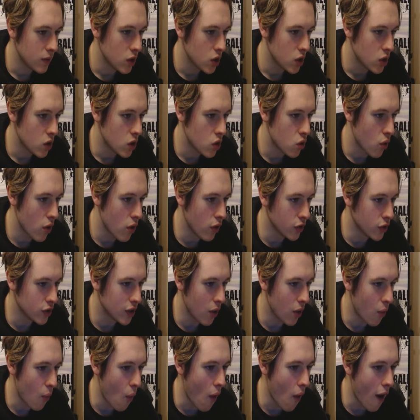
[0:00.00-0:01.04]
drills it
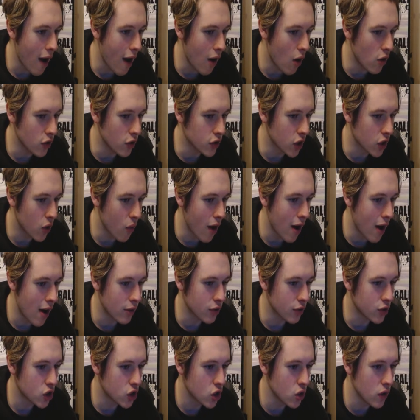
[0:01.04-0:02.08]
right along the
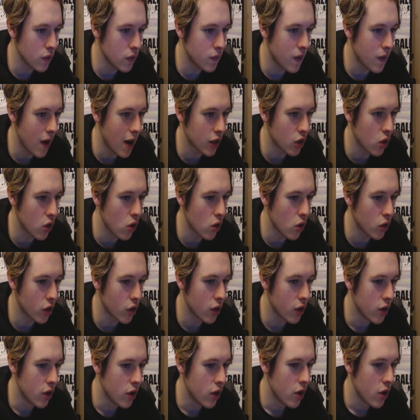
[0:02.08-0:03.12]
ground to the far corner,
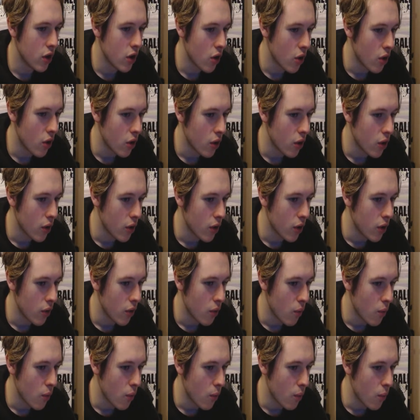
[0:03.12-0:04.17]

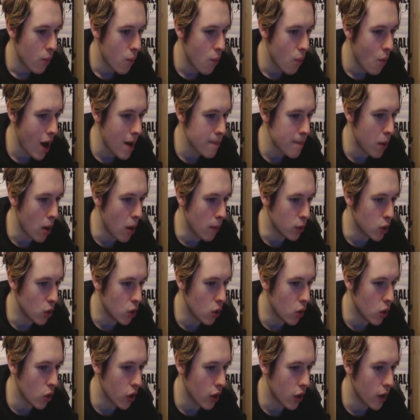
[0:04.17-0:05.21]
right bottom
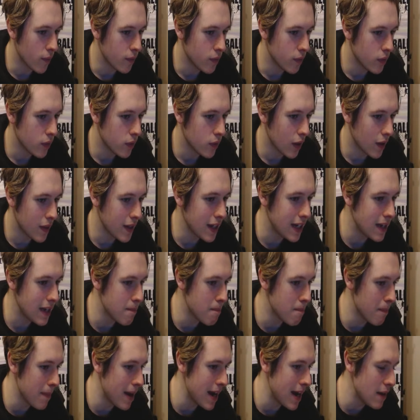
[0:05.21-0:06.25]
corner. I think it
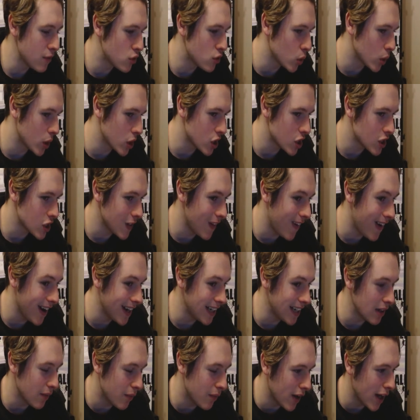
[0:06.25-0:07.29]
may have took a slight
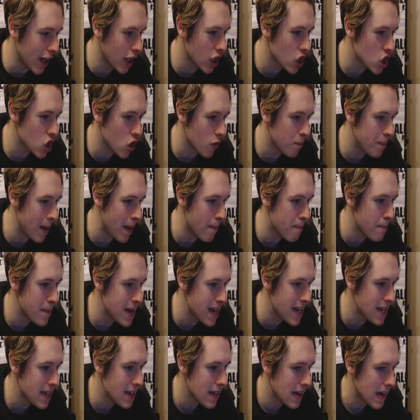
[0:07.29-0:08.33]
deflection off Ben
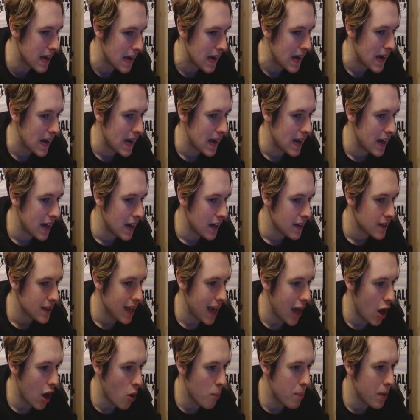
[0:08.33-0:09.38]
Mee to
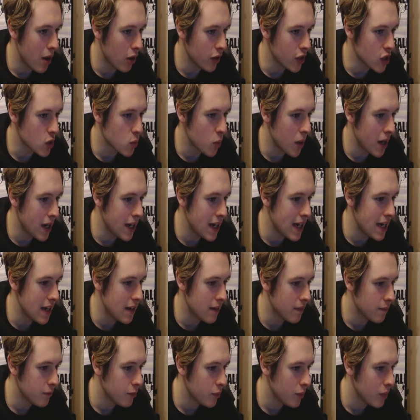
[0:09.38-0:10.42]
help it on its way in.
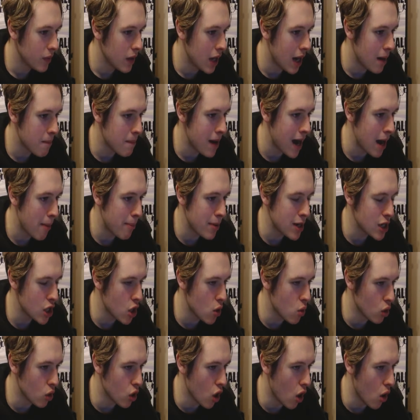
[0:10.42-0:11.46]
That might be an
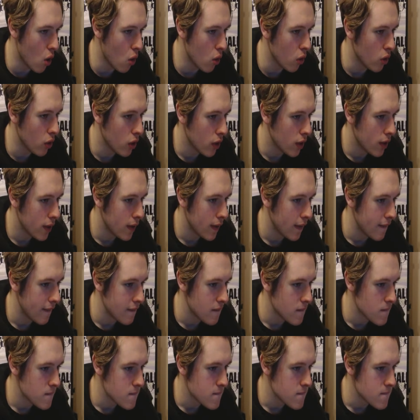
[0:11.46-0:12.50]
own goal.
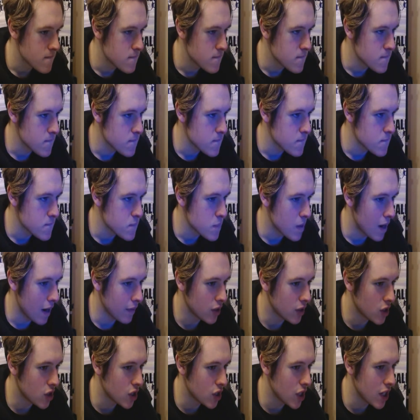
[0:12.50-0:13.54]
We'll have to
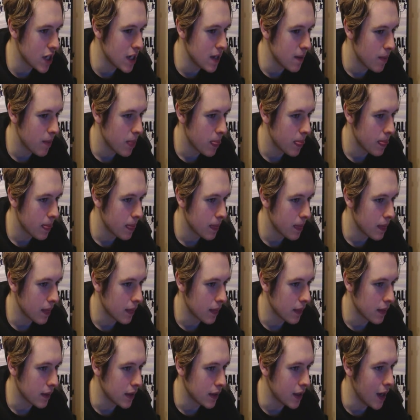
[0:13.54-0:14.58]
see.
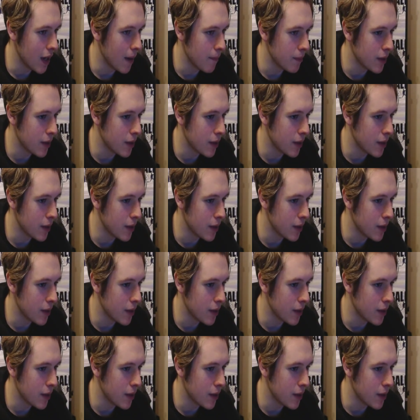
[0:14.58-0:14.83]
Yeah, the